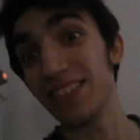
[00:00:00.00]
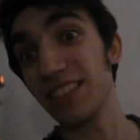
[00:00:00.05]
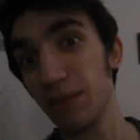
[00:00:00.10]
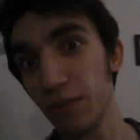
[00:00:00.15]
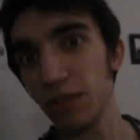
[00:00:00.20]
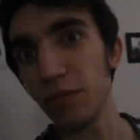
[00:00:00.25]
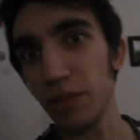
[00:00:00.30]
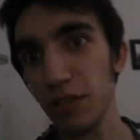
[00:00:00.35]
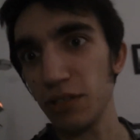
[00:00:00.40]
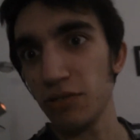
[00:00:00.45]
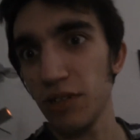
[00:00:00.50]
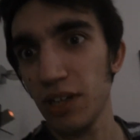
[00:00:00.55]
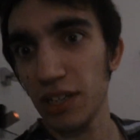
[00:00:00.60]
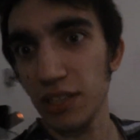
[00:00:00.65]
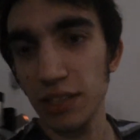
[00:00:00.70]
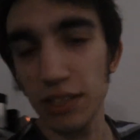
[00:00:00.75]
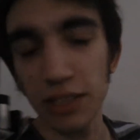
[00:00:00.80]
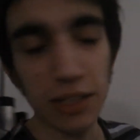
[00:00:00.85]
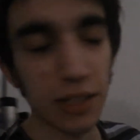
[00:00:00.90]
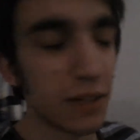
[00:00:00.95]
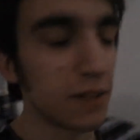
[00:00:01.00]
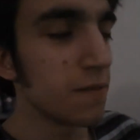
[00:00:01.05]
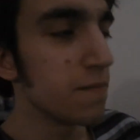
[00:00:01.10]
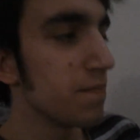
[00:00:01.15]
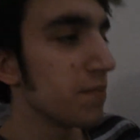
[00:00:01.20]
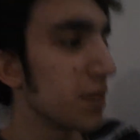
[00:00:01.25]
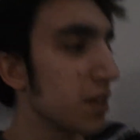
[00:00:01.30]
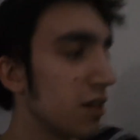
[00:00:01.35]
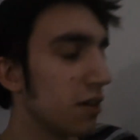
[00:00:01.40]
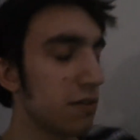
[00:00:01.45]
because I'm going to be stressed
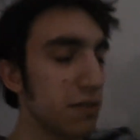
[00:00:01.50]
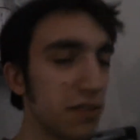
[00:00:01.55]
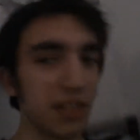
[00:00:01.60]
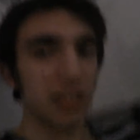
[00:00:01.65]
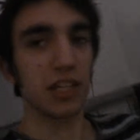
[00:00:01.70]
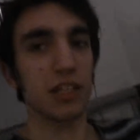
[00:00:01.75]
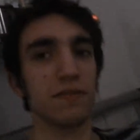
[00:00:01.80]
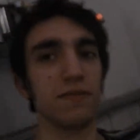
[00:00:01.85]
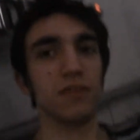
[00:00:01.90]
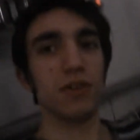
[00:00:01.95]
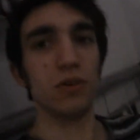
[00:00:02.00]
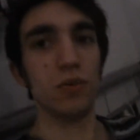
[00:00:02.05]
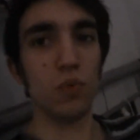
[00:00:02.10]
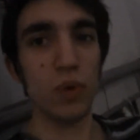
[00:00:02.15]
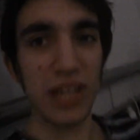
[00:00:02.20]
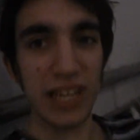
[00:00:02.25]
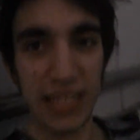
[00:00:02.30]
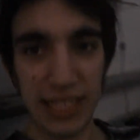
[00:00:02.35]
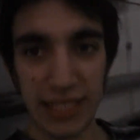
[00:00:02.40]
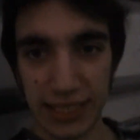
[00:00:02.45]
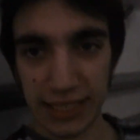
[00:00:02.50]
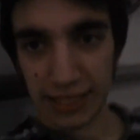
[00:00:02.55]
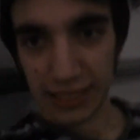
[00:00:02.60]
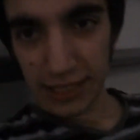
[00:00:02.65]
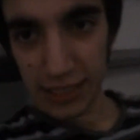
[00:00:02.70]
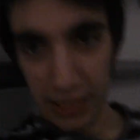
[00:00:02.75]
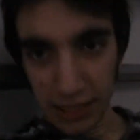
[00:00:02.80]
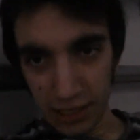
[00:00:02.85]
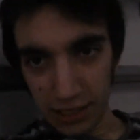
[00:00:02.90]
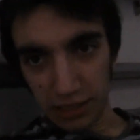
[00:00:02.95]
for the next few weeks
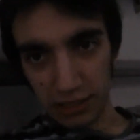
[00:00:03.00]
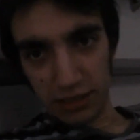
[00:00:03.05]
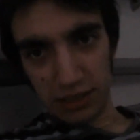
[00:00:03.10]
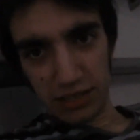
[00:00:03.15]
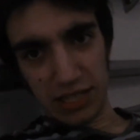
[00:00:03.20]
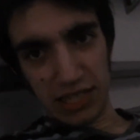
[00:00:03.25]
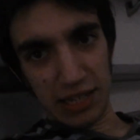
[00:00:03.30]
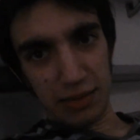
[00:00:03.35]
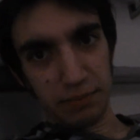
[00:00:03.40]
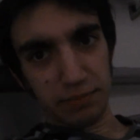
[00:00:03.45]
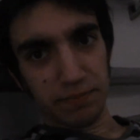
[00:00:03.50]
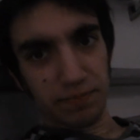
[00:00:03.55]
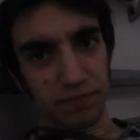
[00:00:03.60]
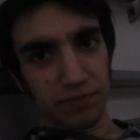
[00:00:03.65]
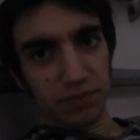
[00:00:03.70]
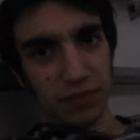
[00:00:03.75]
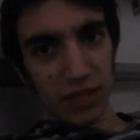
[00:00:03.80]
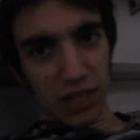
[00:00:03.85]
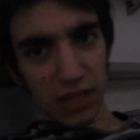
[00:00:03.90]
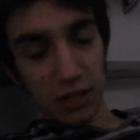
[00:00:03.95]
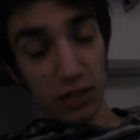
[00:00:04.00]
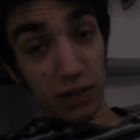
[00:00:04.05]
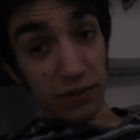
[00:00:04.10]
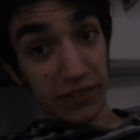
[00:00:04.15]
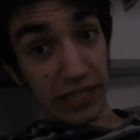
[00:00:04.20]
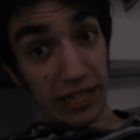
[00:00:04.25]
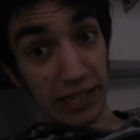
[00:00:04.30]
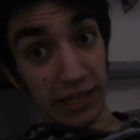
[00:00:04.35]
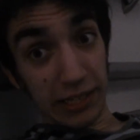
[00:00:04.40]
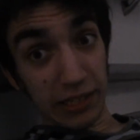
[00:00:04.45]
because a lot
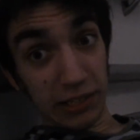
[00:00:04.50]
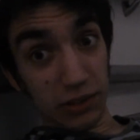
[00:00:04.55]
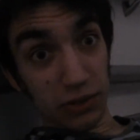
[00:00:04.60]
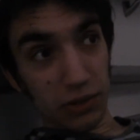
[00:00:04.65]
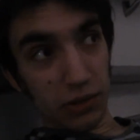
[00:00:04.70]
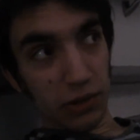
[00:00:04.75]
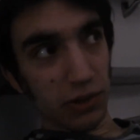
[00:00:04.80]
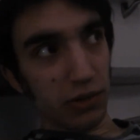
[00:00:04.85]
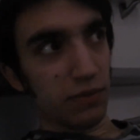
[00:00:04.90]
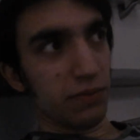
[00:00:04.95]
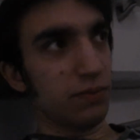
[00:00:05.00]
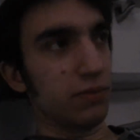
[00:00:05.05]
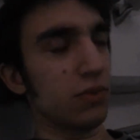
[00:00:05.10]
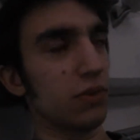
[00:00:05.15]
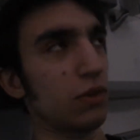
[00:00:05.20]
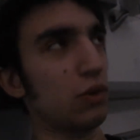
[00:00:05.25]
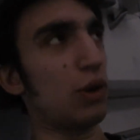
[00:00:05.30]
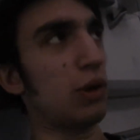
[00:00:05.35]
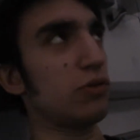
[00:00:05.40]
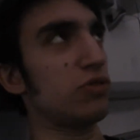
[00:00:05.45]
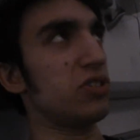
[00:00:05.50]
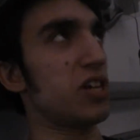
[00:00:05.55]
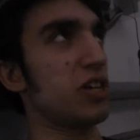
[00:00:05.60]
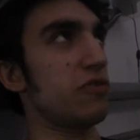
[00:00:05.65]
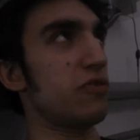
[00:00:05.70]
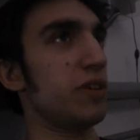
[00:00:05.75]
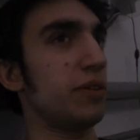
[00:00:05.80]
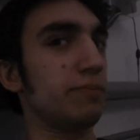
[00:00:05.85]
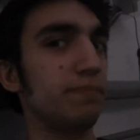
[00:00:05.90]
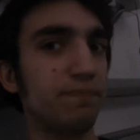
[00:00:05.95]
of deadlines are going on throughout
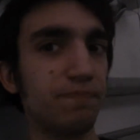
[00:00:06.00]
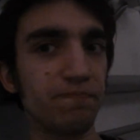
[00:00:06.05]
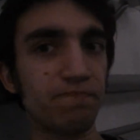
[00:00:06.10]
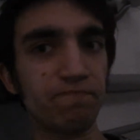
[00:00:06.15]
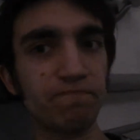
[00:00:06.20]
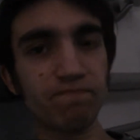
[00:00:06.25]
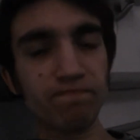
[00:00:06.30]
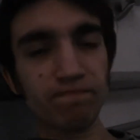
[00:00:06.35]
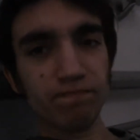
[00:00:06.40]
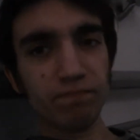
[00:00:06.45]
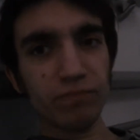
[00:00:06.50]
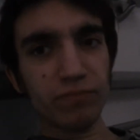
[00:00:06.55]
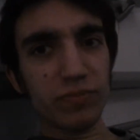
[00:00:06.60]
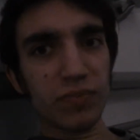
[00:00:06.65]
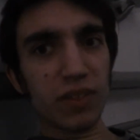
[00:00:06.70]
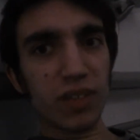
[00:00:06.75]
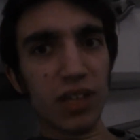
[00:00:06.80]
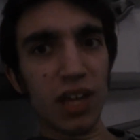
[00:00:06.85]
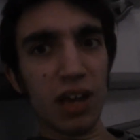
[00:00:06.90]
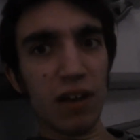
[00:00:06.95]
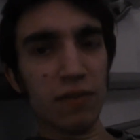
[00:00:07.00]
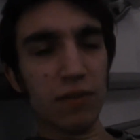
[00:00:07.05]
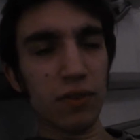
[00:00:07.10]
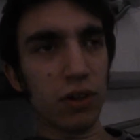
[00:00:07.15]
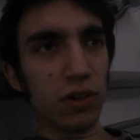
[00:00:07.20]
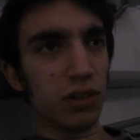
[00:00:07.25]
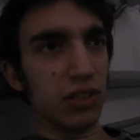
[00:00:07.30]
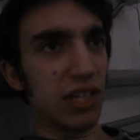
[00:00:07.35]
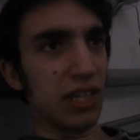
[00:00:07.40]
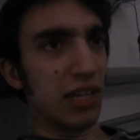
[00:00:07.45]
January. I've
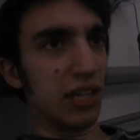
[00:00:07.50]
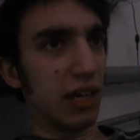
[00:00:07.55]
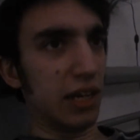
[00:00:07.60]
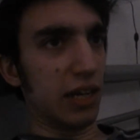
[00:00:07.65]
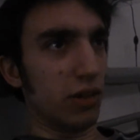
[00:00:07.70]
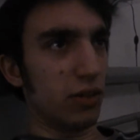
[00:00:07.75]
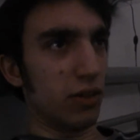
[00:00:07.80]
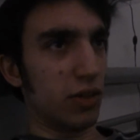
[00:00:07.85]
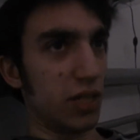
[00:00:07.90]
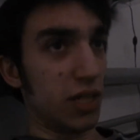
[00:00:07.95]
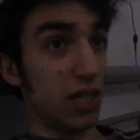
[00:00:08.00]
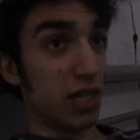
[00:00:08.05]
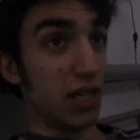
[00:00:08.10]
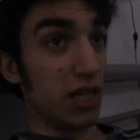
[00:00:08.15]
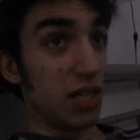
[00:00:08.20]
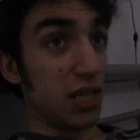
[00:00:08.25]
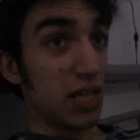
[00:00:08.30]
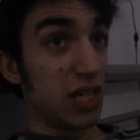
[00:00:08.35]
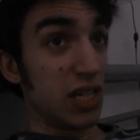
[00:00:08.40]
got a deadline on the